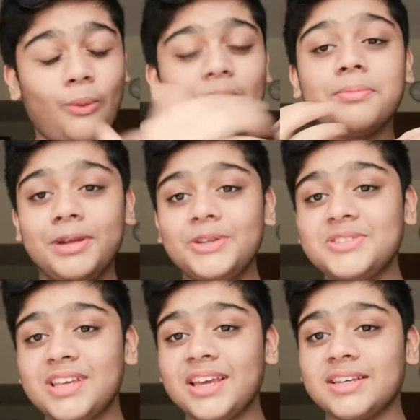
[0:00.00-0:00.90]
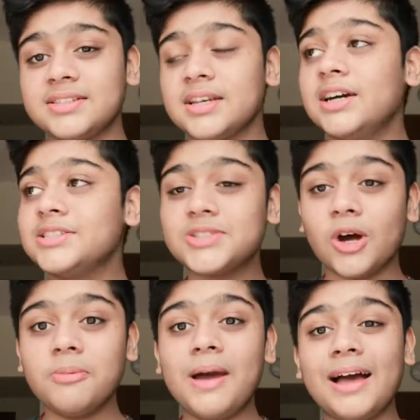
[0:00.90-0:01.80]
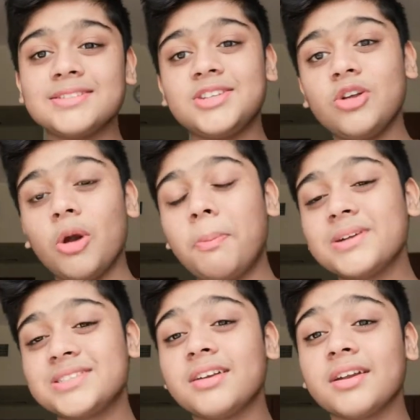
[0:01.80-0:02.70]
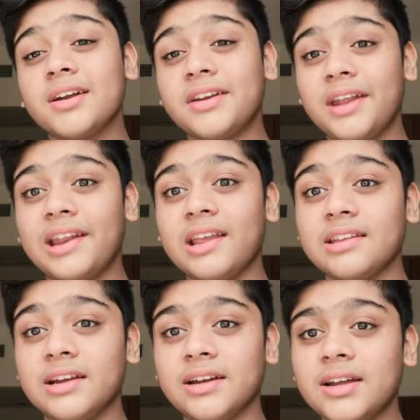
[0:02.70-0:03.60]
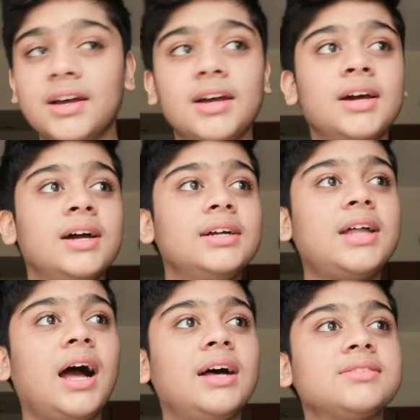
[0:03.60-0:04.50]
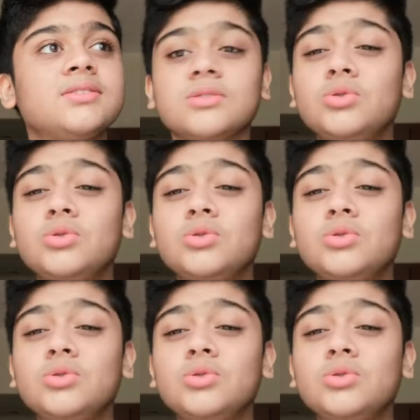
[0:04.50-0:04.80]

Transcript: What I mean to say is, sorbet has 0% dairy in it. It has